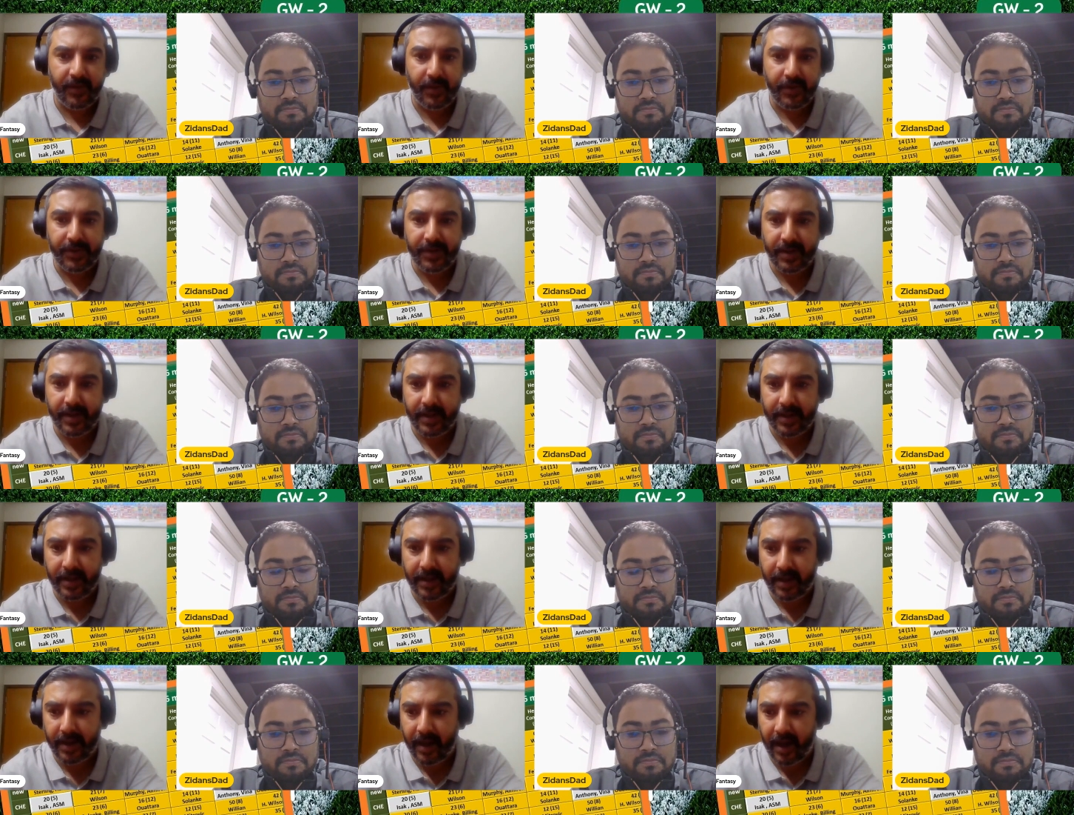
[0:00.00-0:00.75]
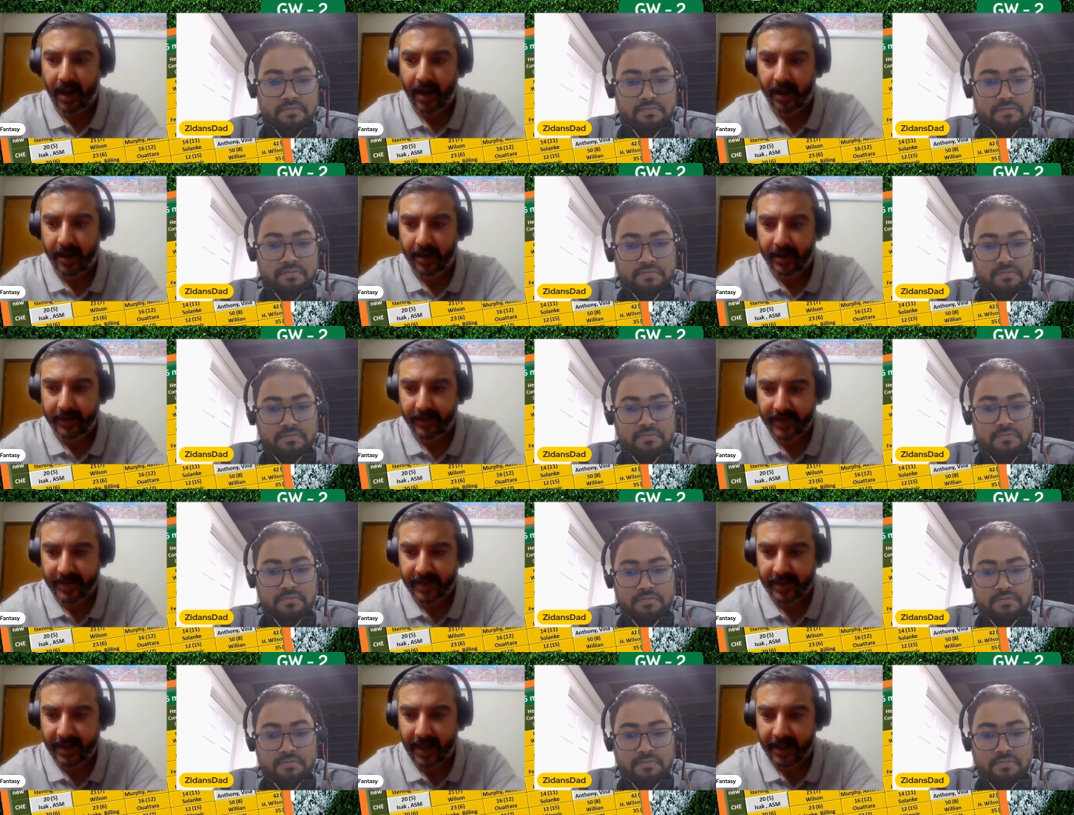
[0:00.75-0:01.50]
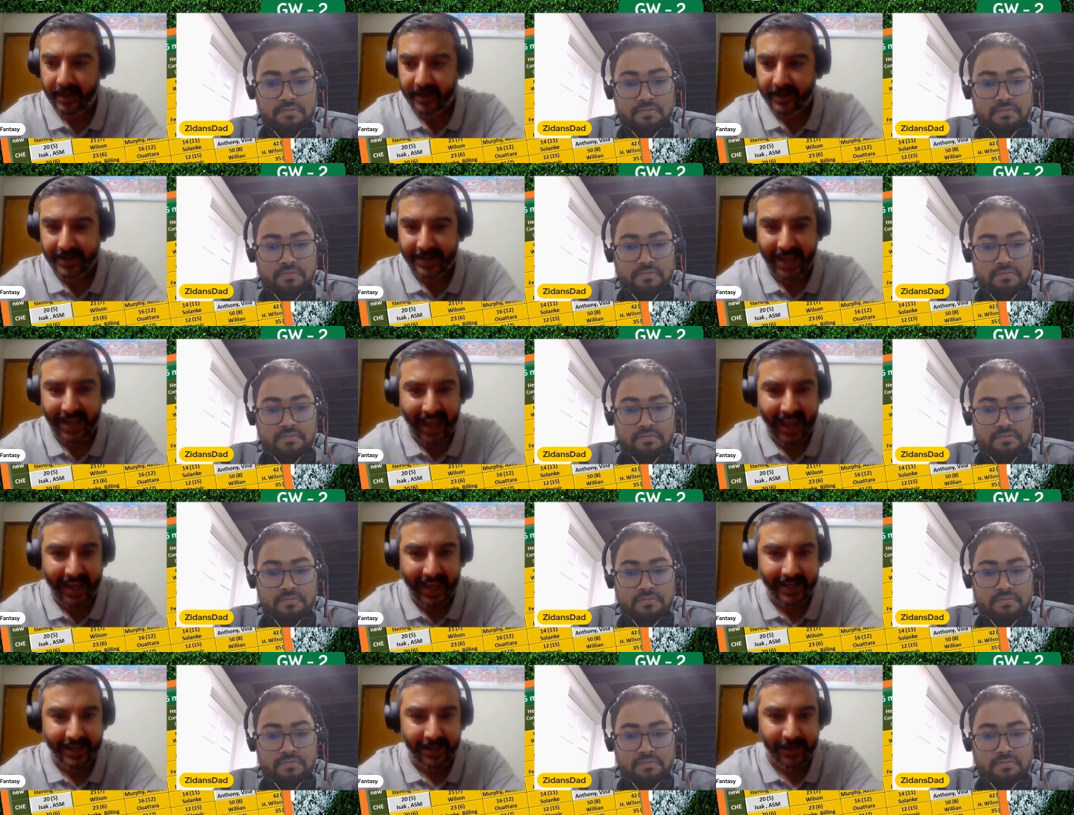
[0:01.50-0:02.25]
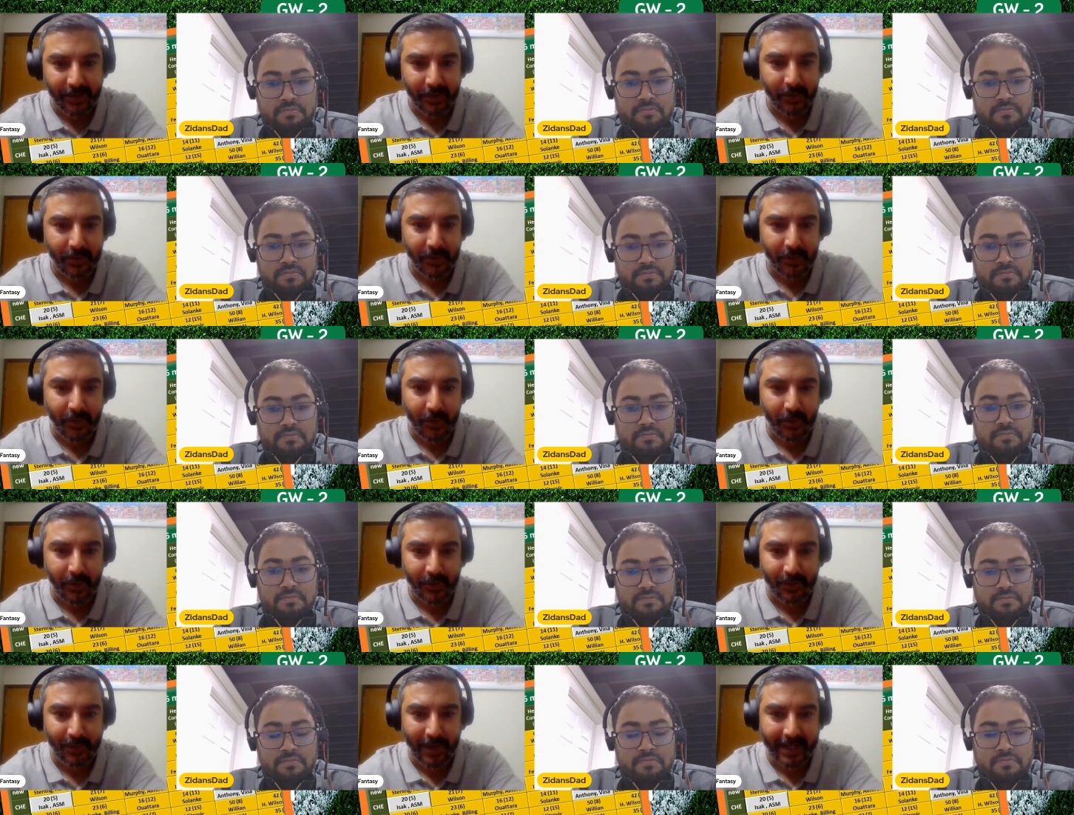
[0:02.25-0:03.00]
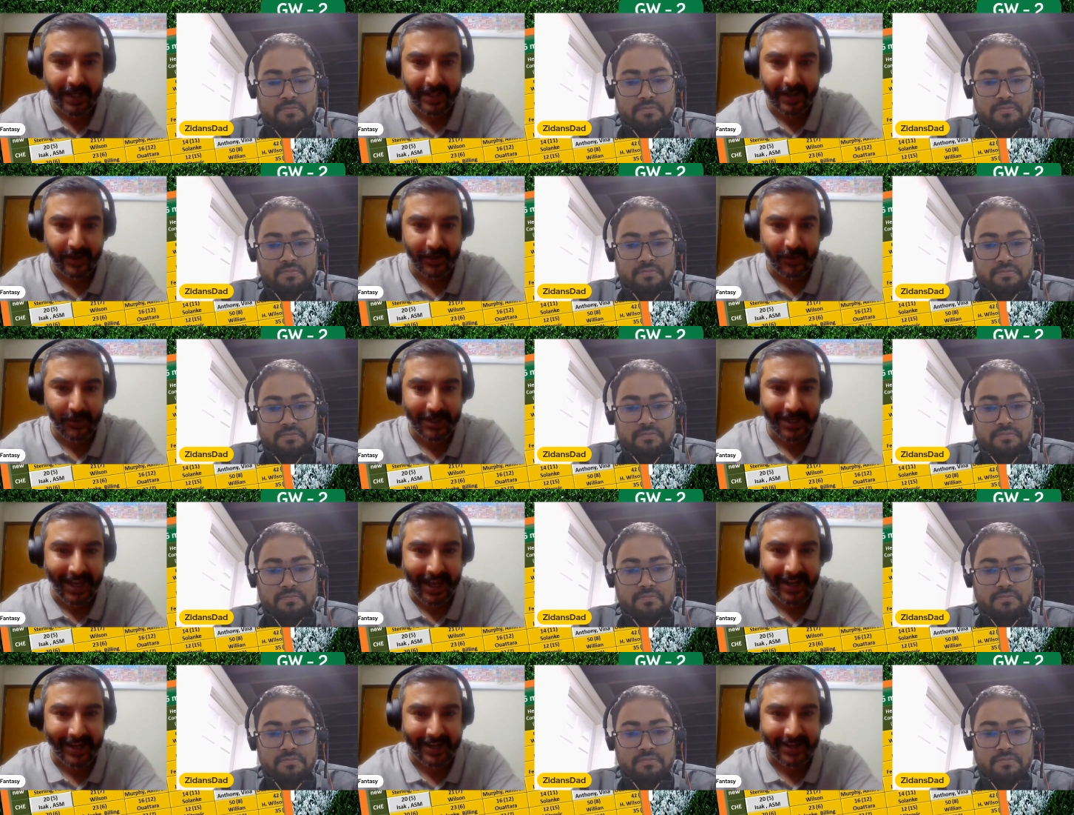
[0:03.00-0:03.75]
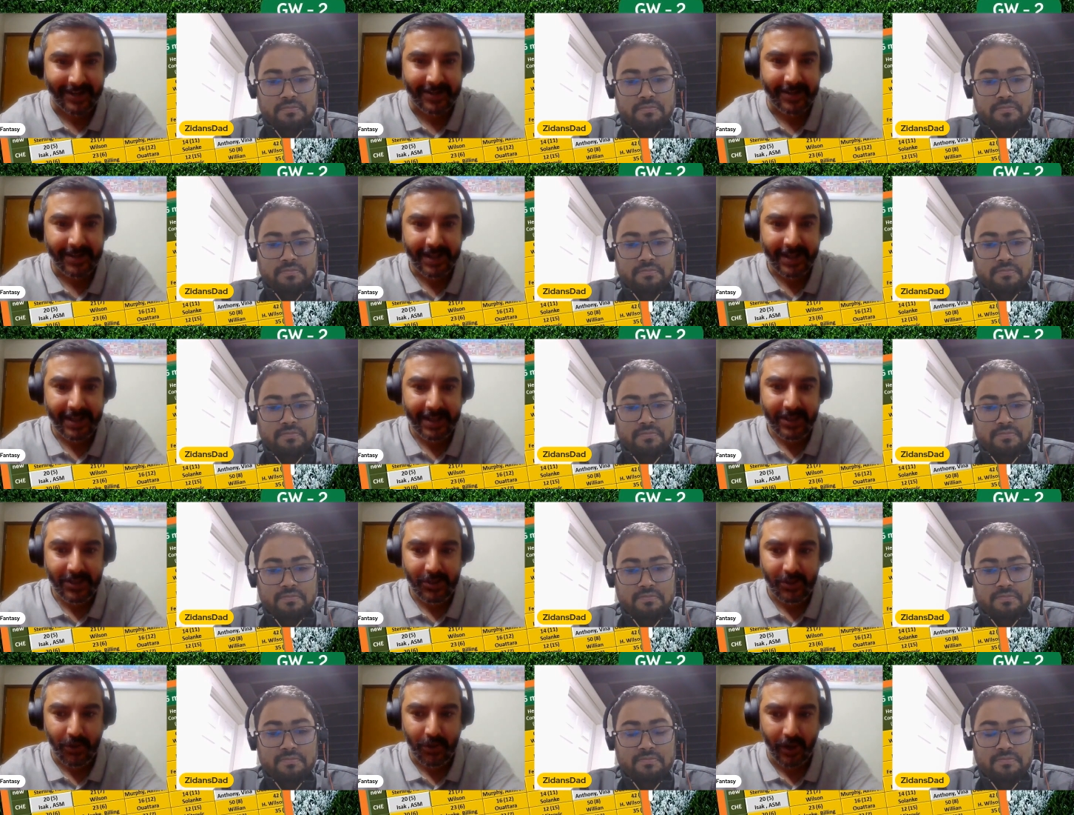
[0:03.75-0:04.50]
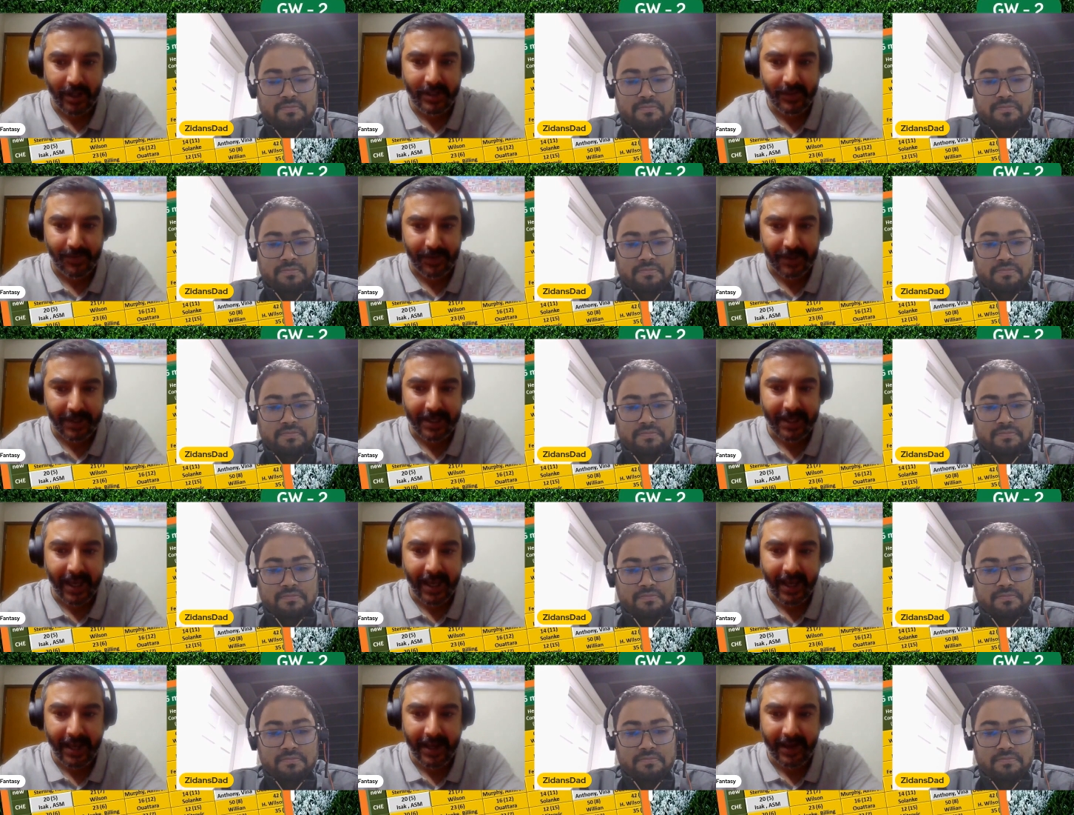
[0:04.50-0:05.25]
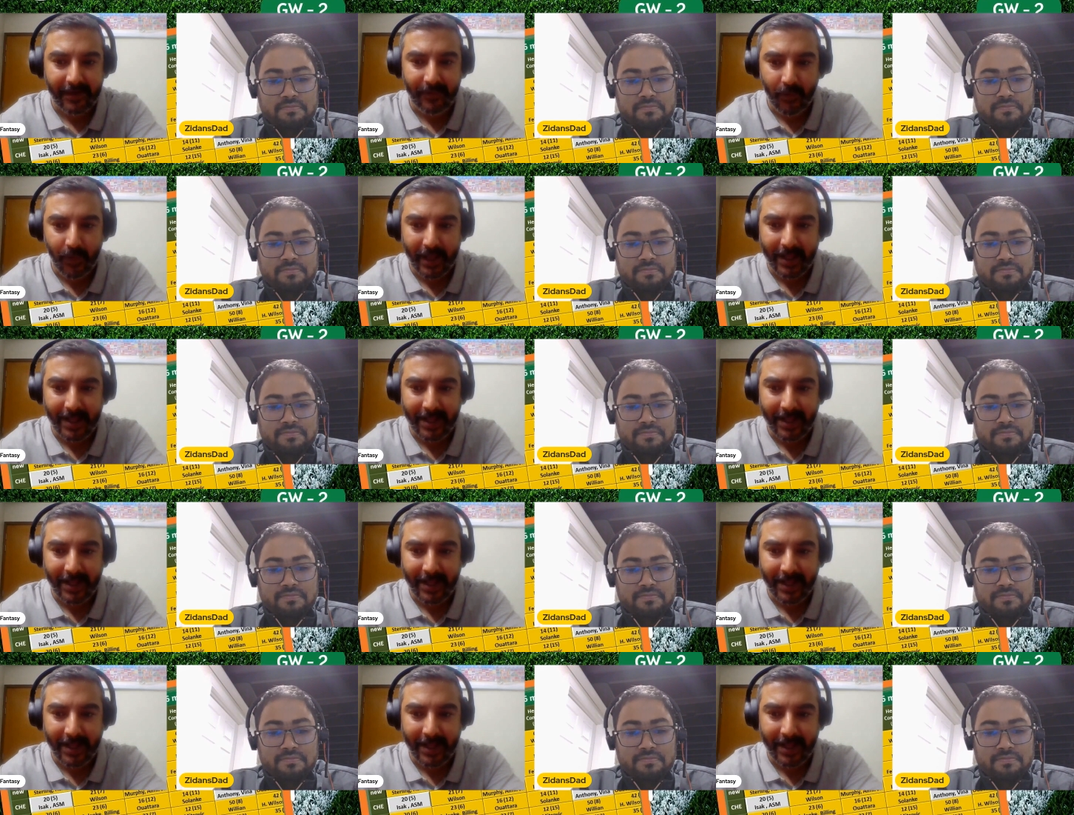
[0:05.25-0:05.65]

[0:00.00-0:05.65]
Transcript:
Speaker 1: of course, uh, uh, Zidane's dad, who goes by their Twitter handle, joins me. Um,